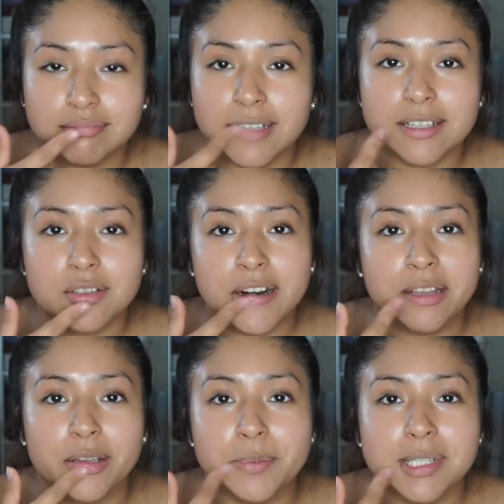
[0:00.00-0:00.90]
like
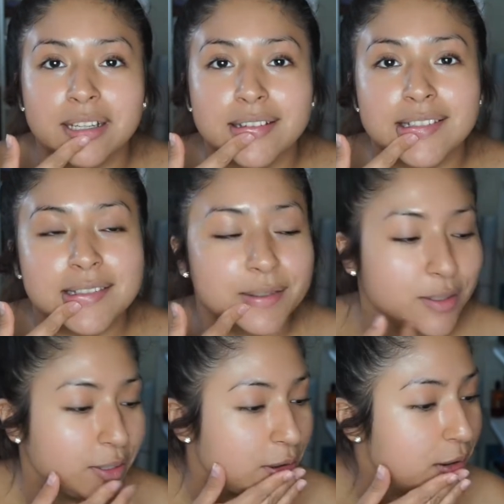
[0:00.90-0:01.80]
dry lips, I
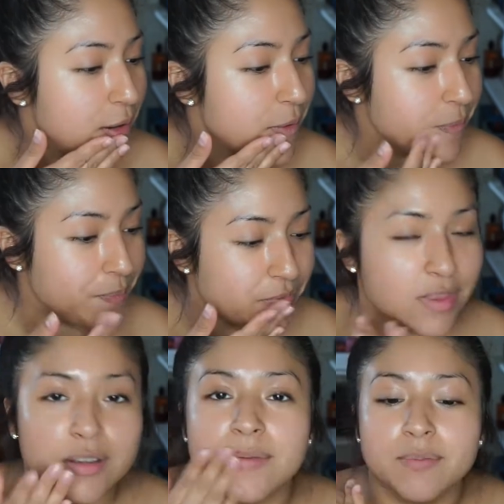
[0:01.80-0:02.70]
guess. So
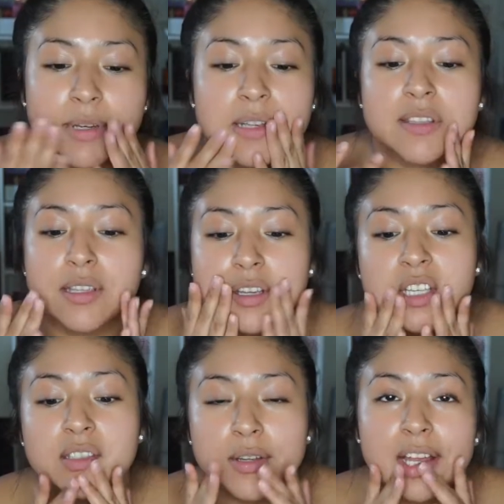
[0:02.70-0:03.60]
I think
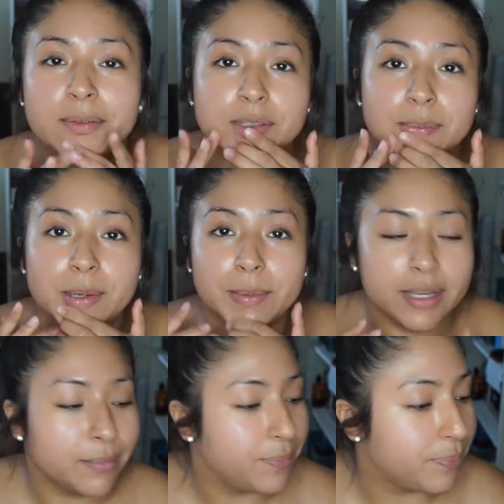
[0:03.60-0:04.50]
I still have some on
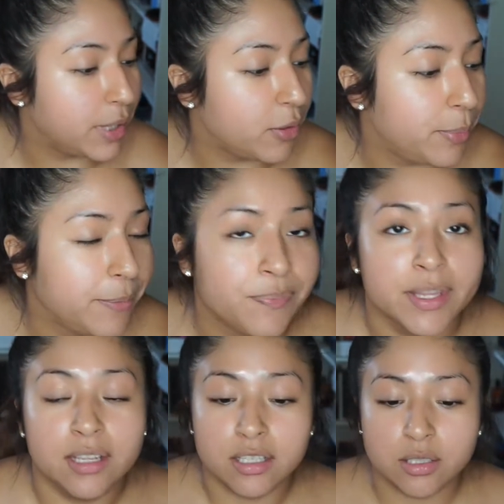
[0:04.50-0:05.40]
my mouth.
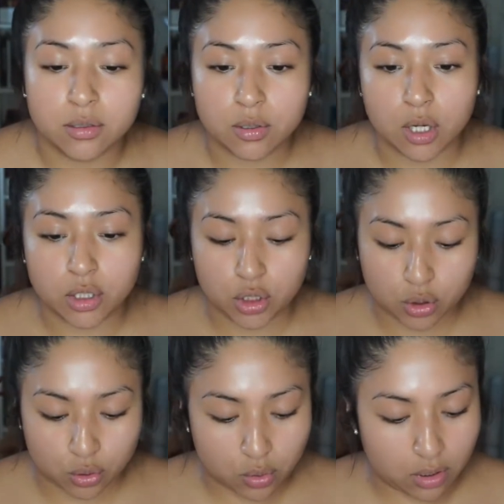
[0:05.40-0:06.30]
To
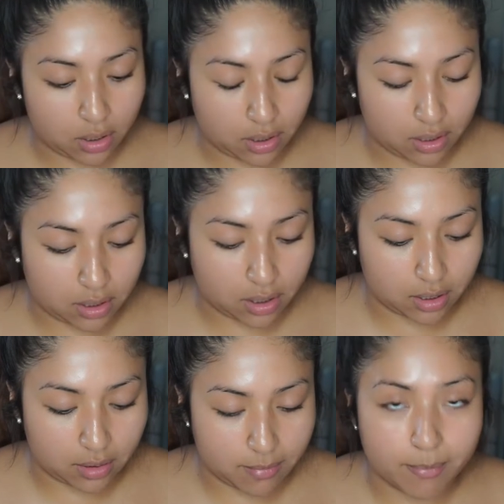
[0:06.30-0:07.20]
do
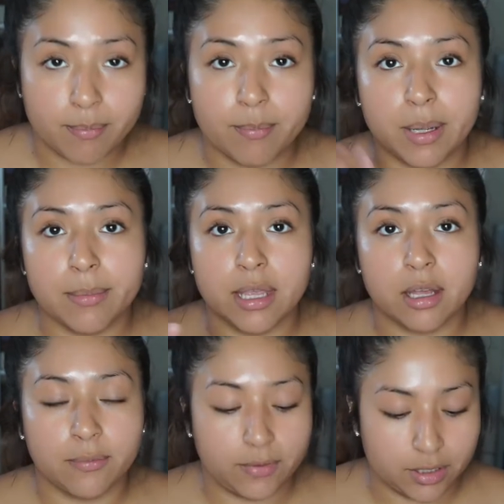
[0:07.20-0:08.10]
my
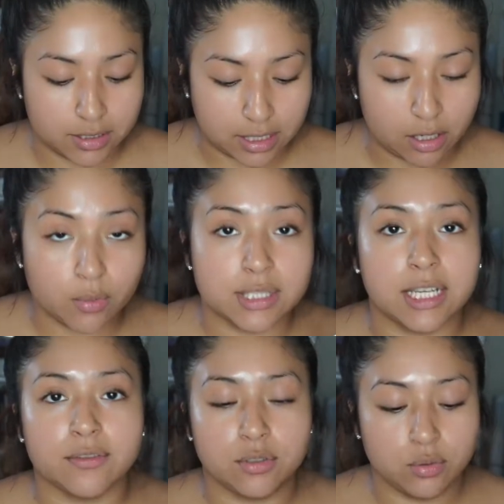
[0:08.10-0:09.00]
makeup first, I always
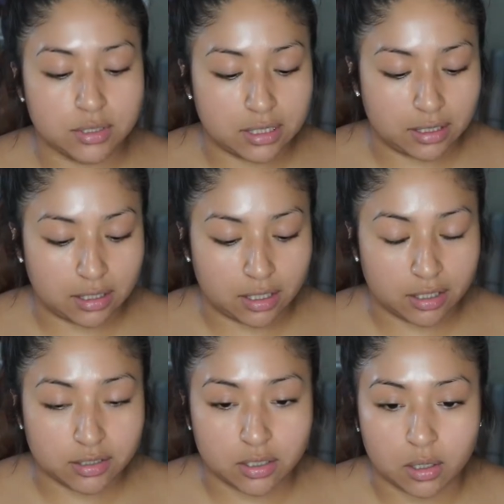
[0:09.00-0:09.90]
have to do
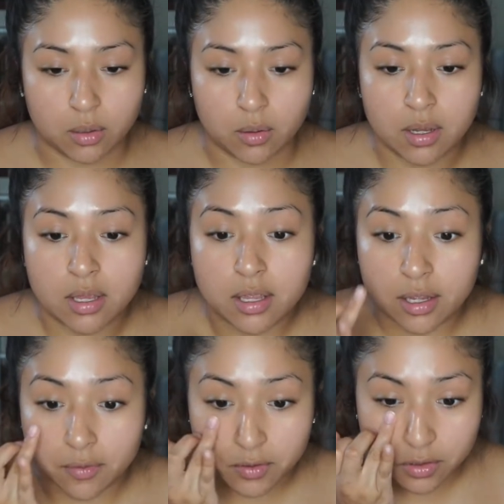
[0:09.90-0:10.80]
skincare. So
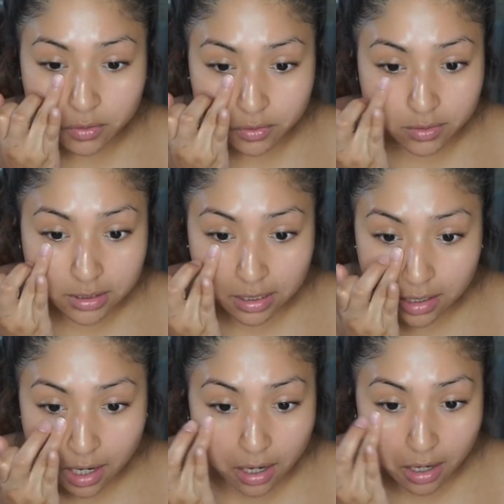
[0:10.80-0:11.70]
if you don't do
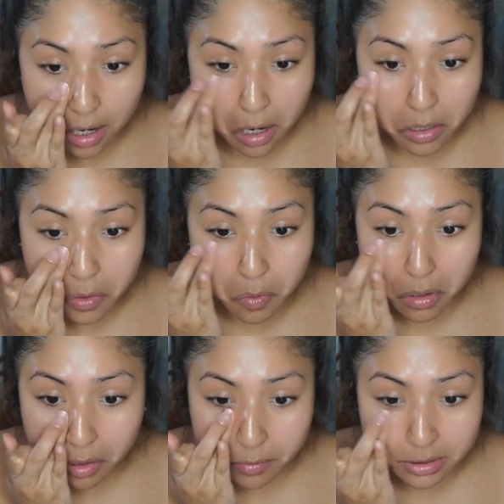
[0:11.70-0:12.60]
skincare, you
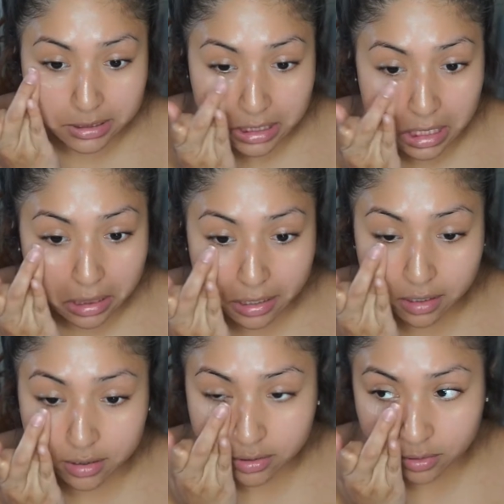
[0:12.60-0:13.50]
are missing
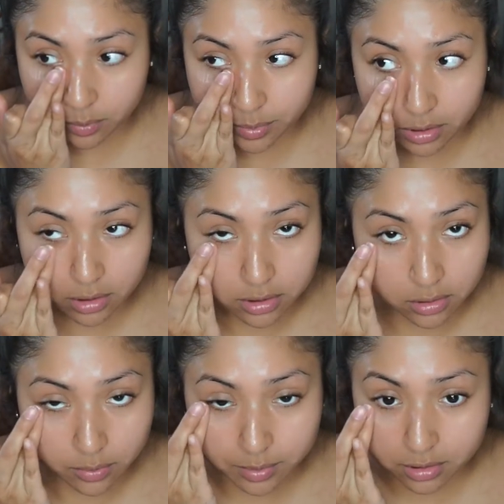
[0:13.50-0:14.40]
like a super
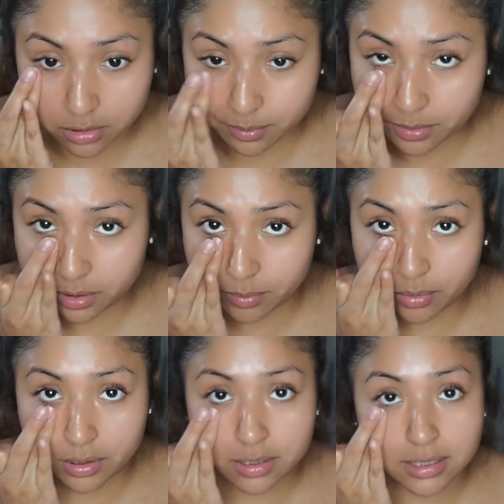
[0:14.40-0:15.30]

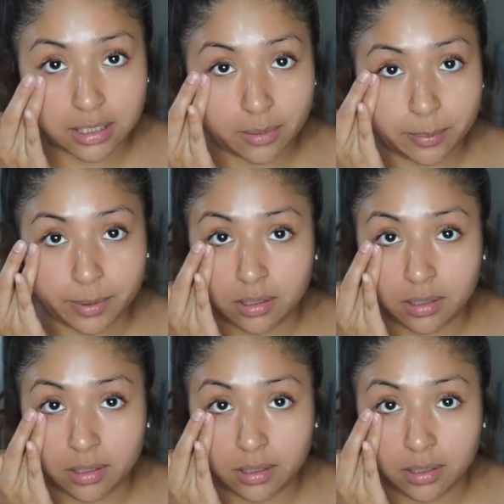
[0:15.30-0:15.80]
important step